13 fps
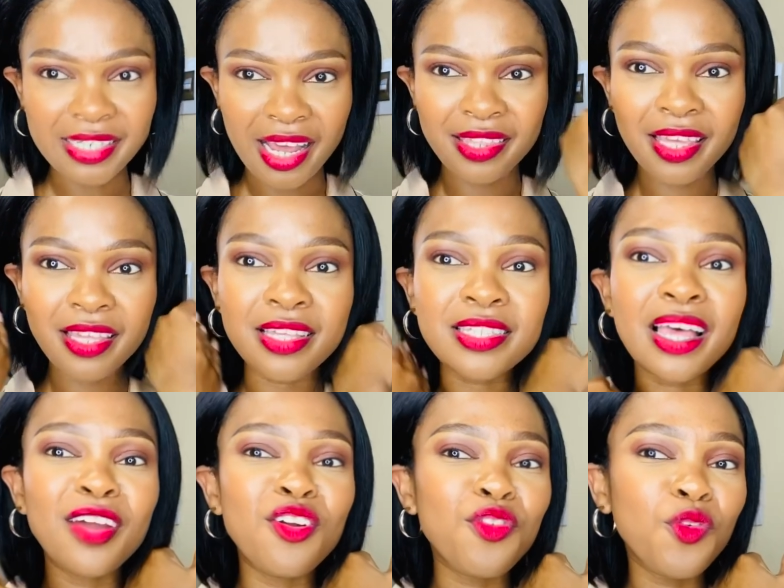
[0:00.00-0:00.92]
I think this
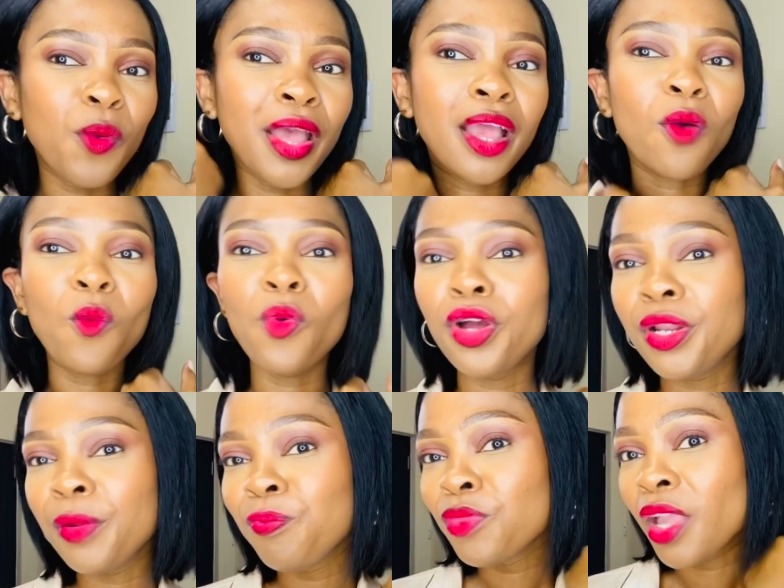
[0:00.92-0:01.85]
kind of wig
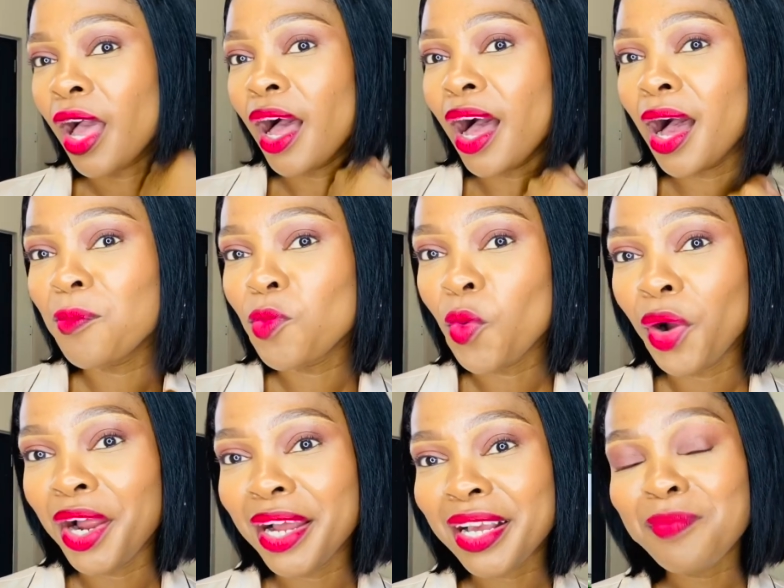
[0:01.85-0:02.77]
would work.